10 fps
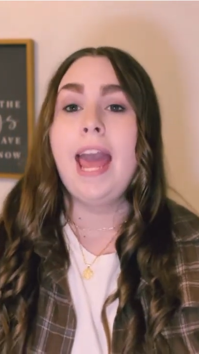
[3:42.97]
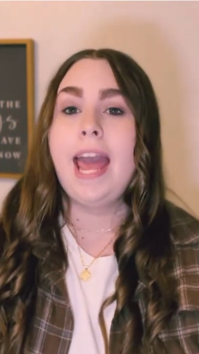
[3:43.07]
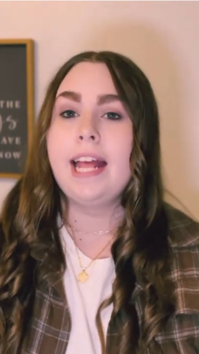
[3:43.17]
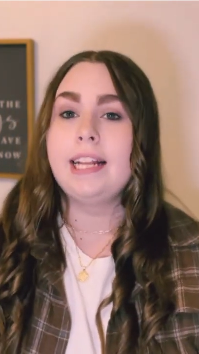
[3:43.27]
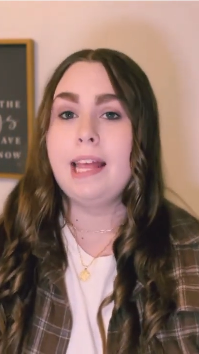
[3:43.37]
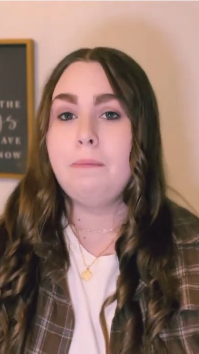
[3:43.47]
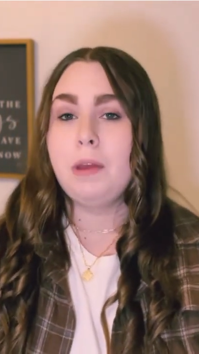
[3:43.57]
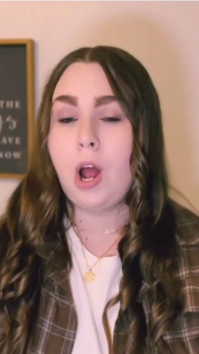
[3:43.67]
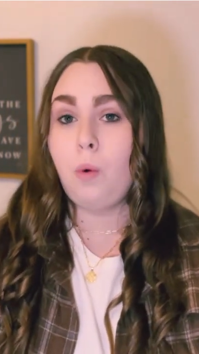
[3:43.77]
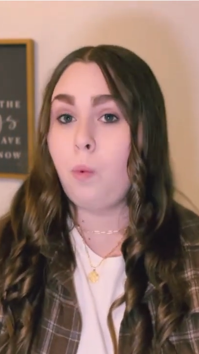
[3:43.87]
and let
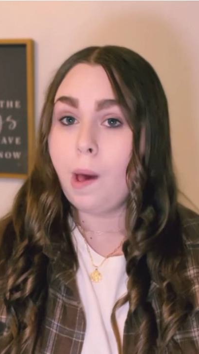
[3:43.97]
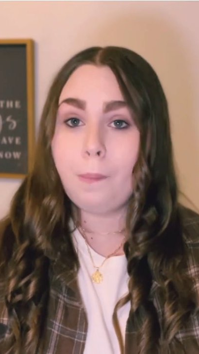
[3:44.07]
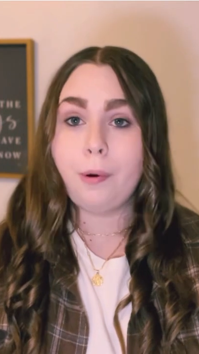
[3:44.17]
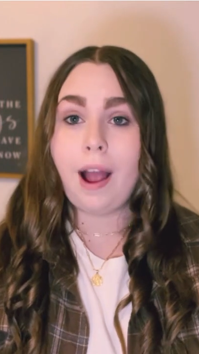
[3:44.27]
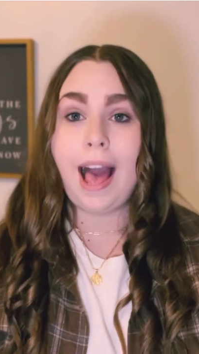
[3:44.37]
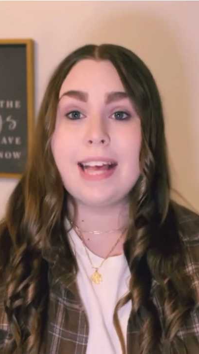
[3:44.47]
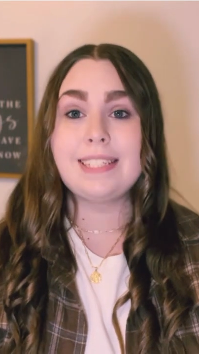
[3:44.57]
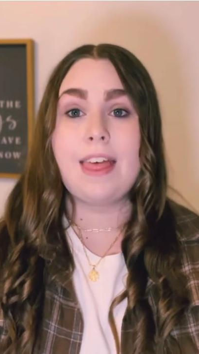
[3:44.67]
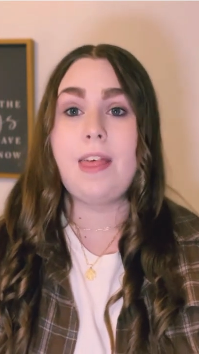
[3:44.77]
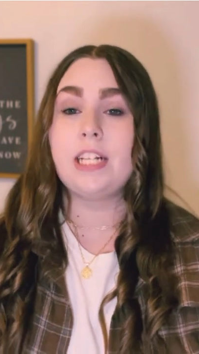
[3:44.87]
me know what
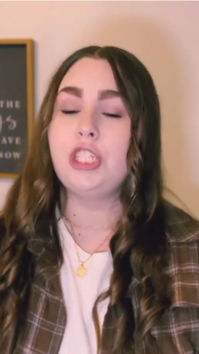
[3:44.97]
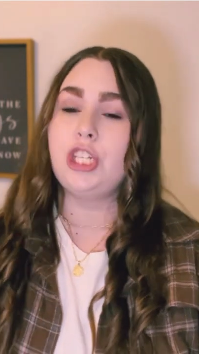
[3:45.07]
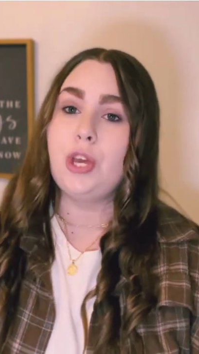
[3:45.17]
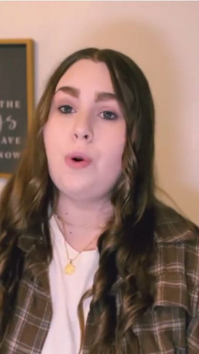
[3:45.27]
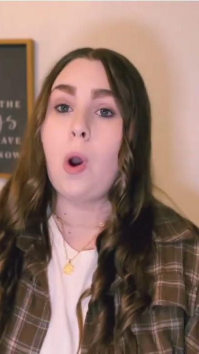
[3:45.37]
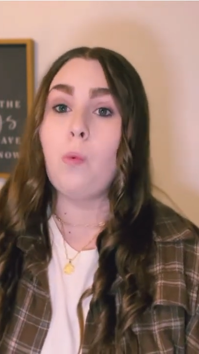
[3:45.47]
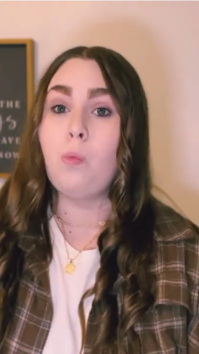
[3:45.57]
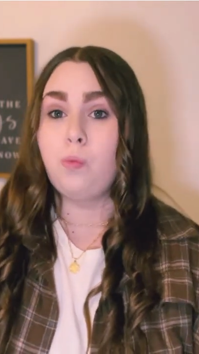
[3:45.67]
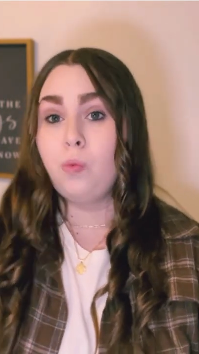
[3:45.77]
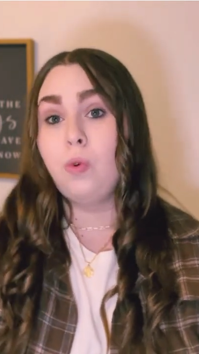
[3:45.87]
prize that
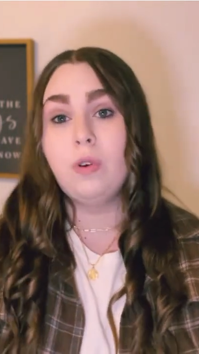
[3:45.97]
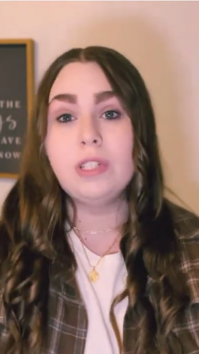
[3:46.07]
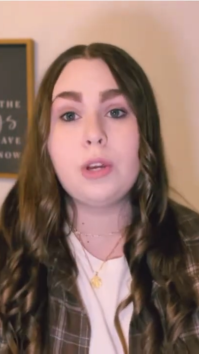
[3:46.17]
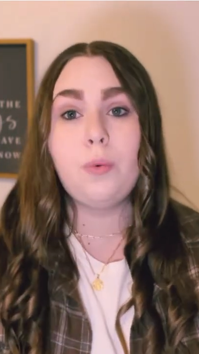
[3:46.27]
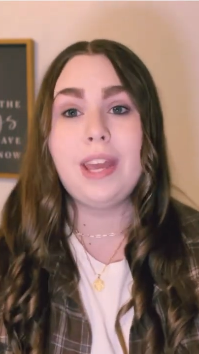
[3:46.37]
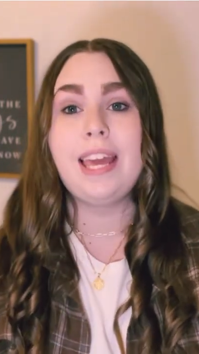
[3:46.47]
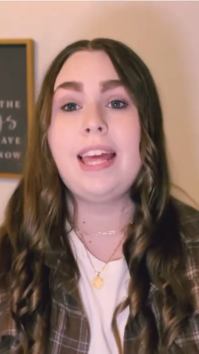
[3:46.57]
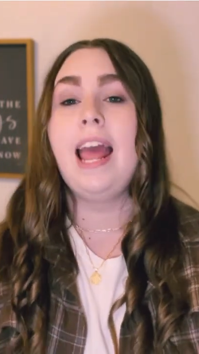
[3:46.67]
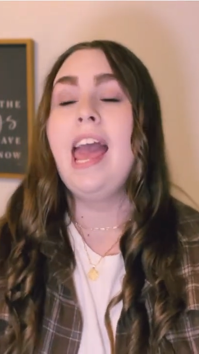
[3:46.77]
you want to win.